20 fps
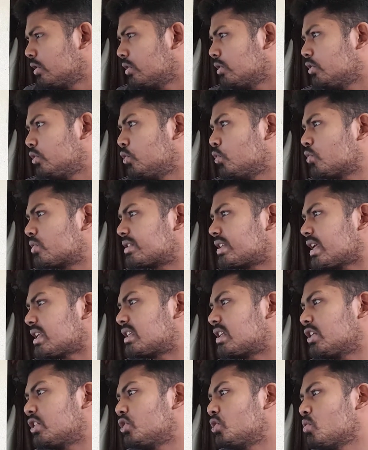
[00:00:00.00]
You
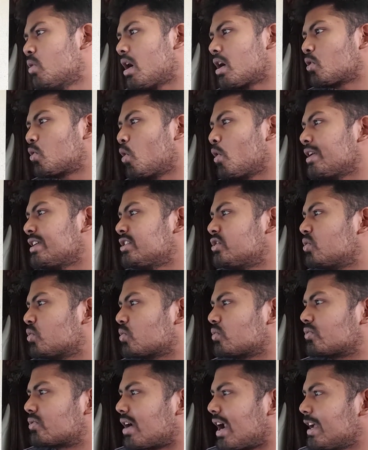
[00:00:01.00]
said you are going to
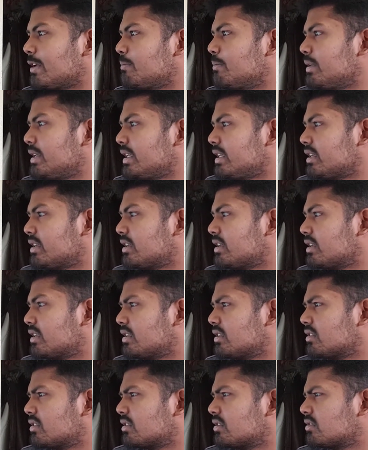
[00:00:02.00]
drive me,
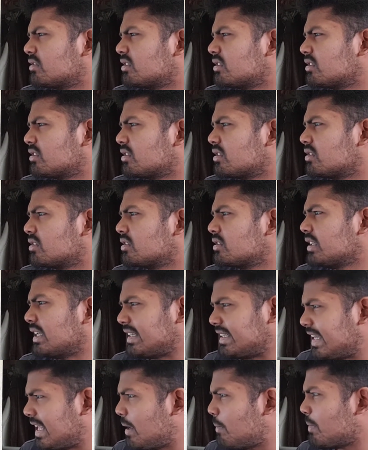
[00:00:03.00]
the
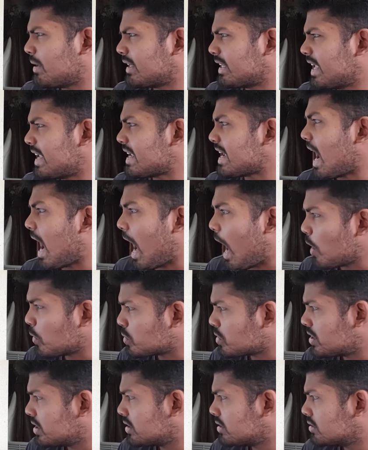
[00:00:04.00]
Demon King,
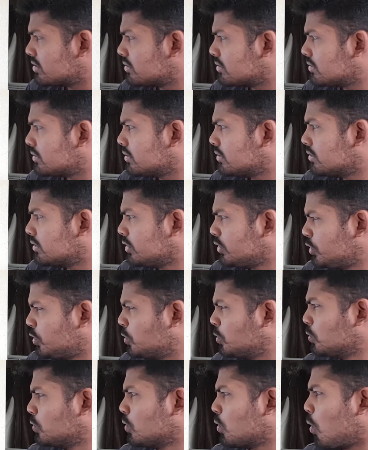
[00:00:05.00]
out?
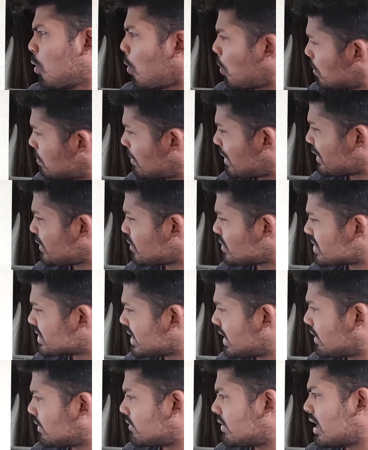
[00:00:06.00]
You, all by
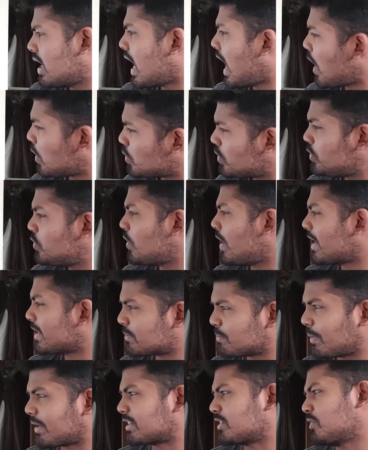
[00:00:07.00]
yourself. How do you
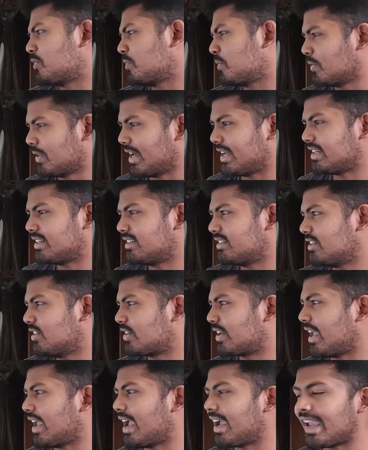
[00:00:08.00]
expect to do that?
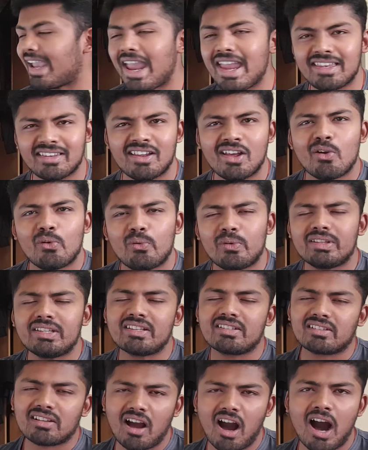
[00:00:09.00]
Okay, again. With
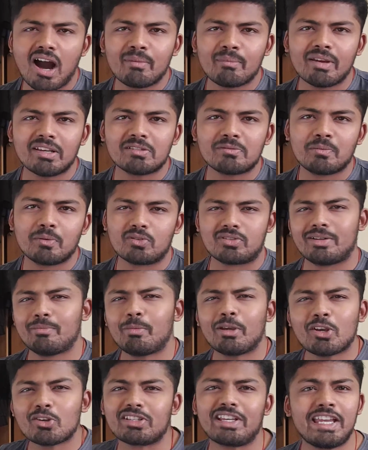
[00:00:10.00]
his calm exposure,
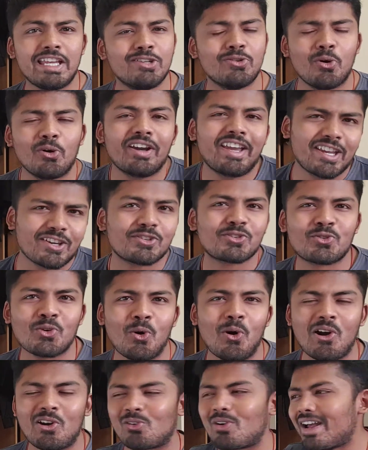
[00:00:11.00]
because he know he is
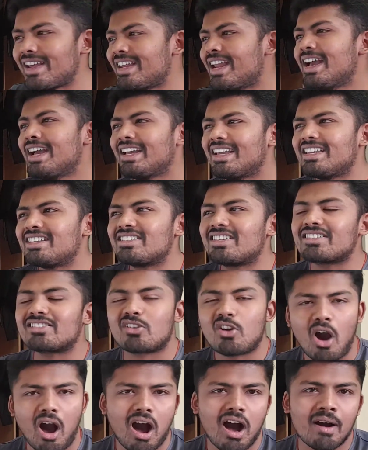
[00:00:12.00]
strong, right? He's just
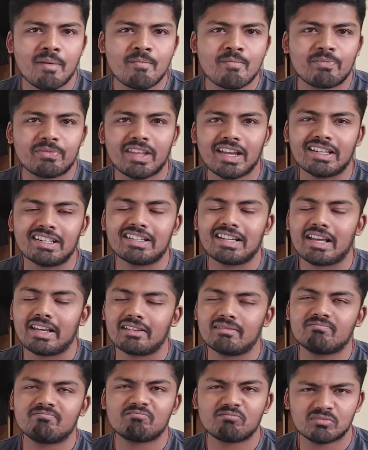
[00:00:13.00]
calm and
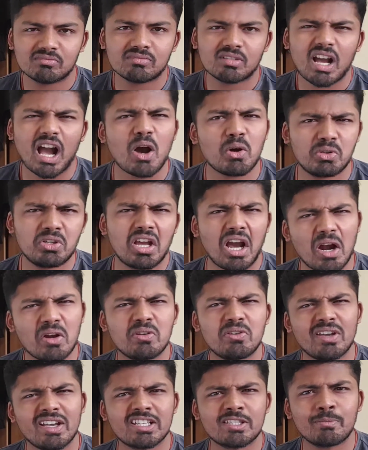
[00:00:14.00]
like, how
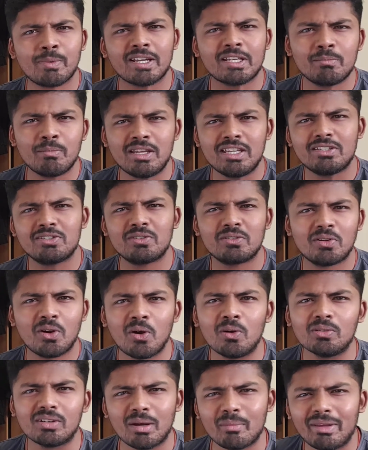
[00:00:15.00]
do you expect me to
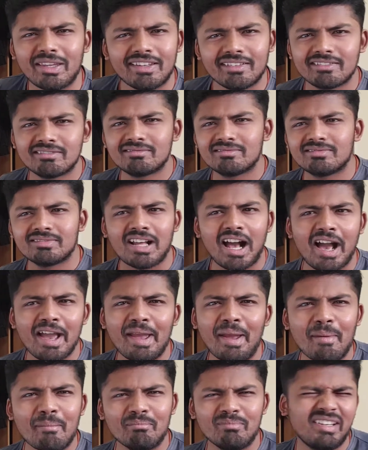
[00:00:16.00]
go? I mean, I
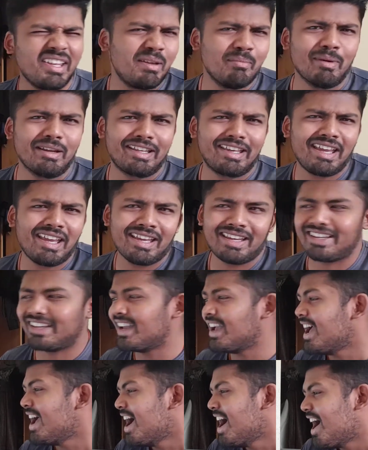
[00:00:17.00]
am Demon King.
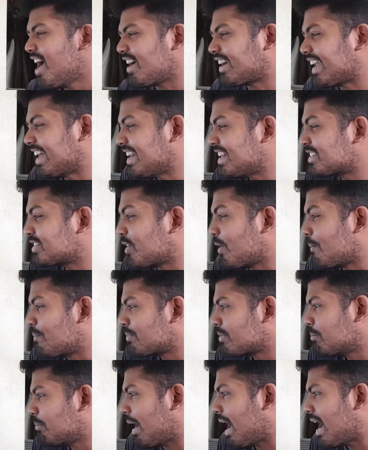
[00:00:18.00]
Okay, let's go.
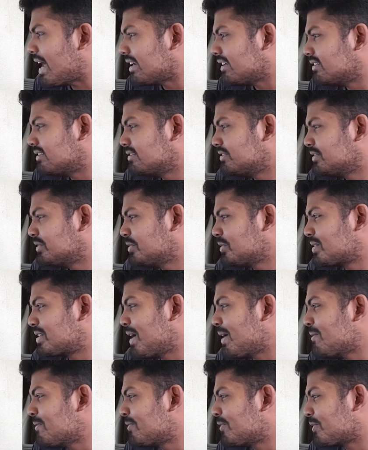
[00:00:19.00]
Ban, you
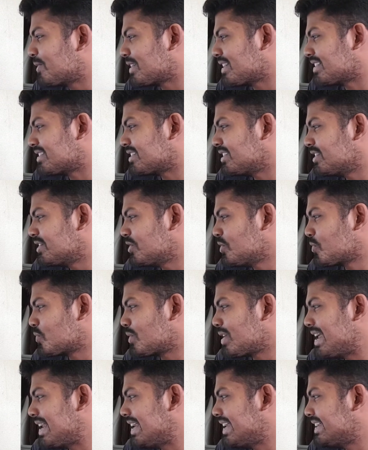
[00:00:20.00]
come for us. You
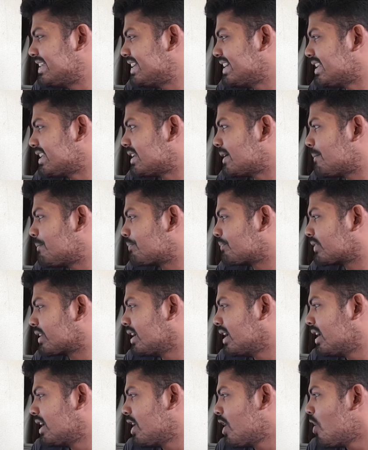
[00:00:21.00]
really did.
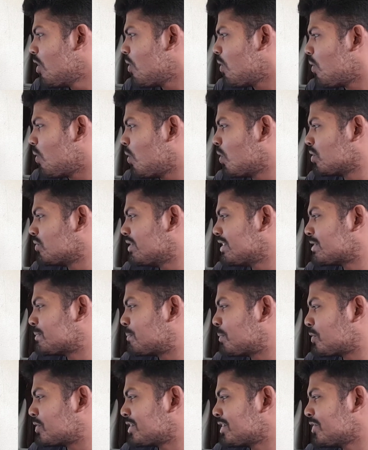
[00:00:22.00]
Always
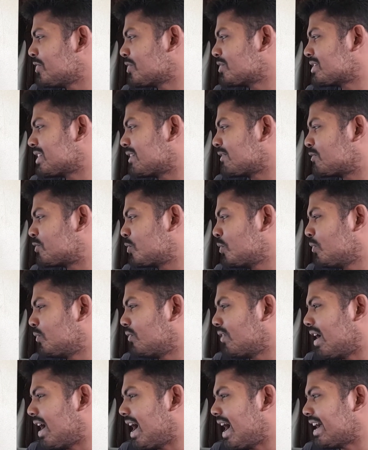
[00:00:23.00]
pushing yourself too
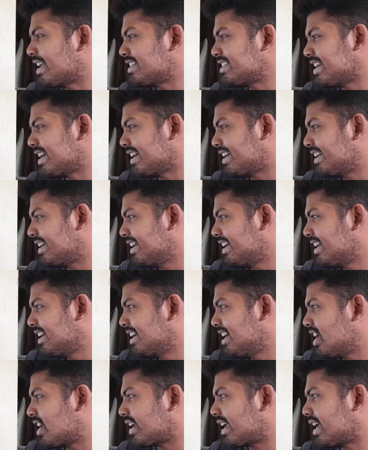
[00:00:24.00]
far, aren't you?
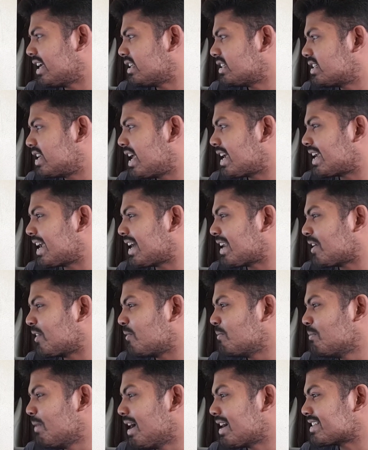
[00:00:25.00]
Okay, take care
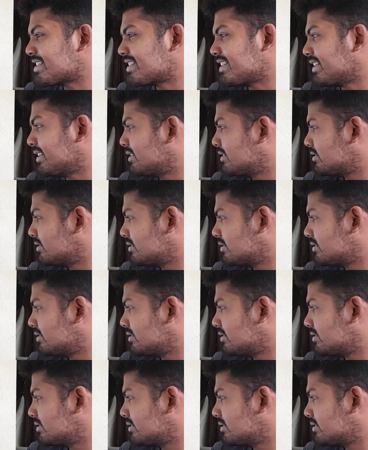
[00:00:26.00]
of Master.